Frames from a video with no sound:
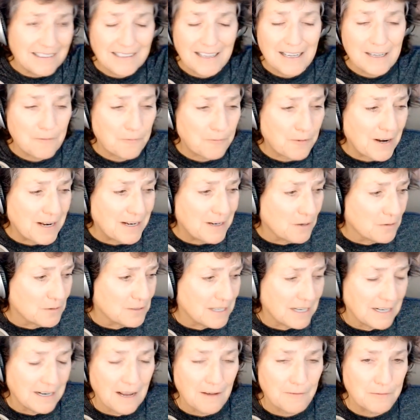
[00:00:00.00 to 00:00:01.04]
like Franco
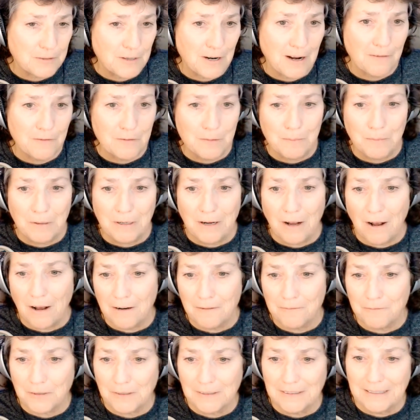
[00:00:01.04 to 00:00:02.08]
did after having been
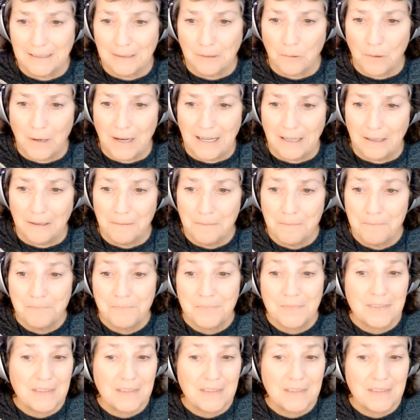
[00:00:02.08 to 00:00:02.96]
gone for a little while.